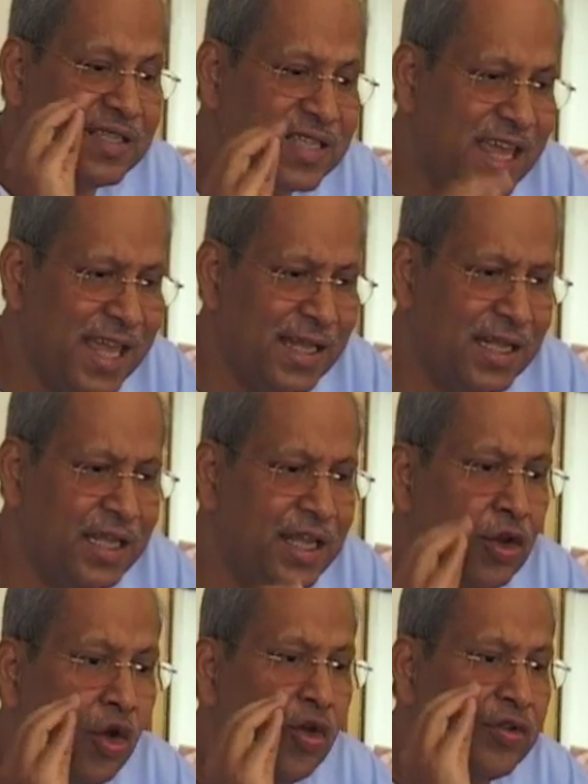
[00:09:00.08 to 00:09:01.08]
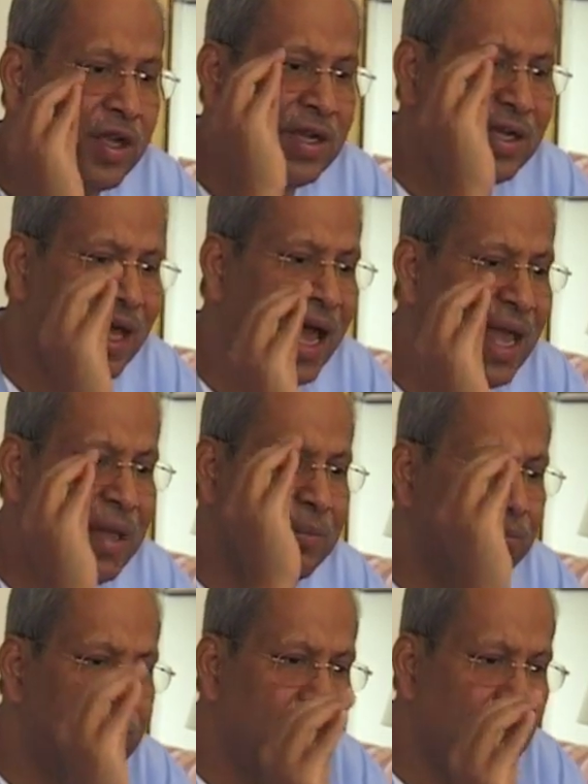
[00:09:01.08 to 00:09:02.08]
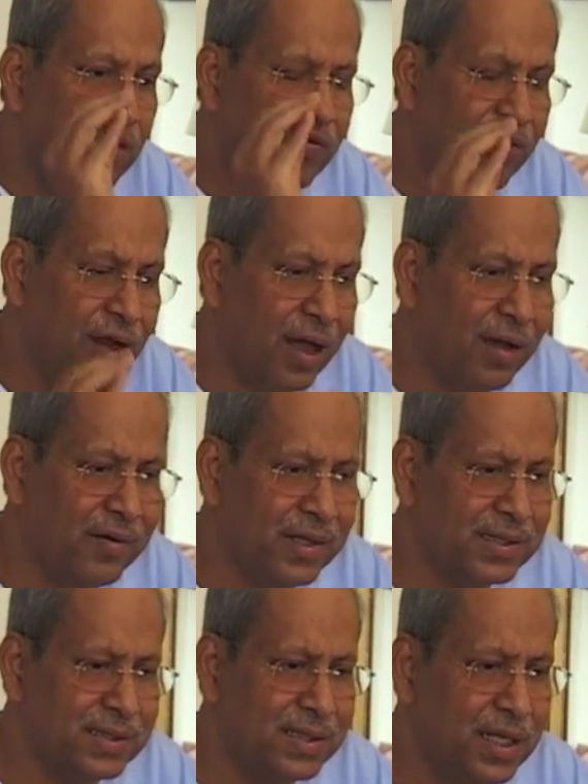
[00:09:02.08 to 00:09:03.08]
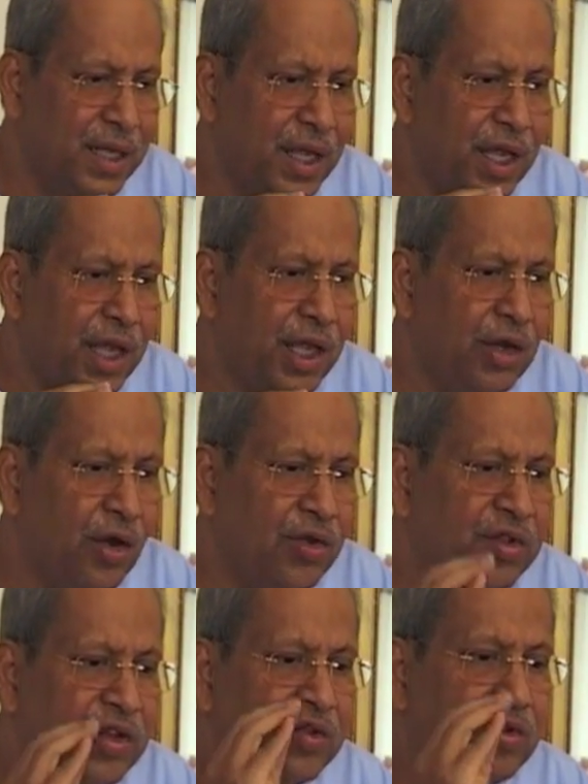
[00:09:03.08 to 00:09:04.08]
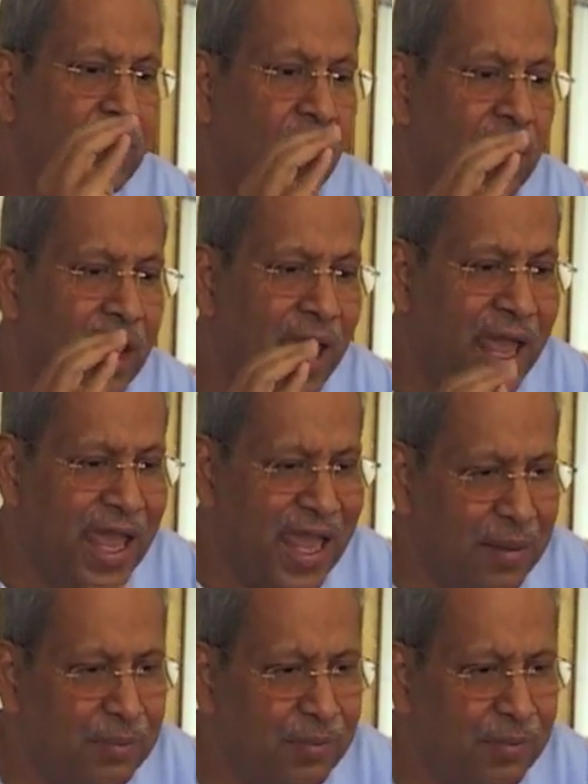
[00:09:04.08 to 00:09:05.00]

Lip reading: period scale. He knows a time 24 hours. He knows it is 12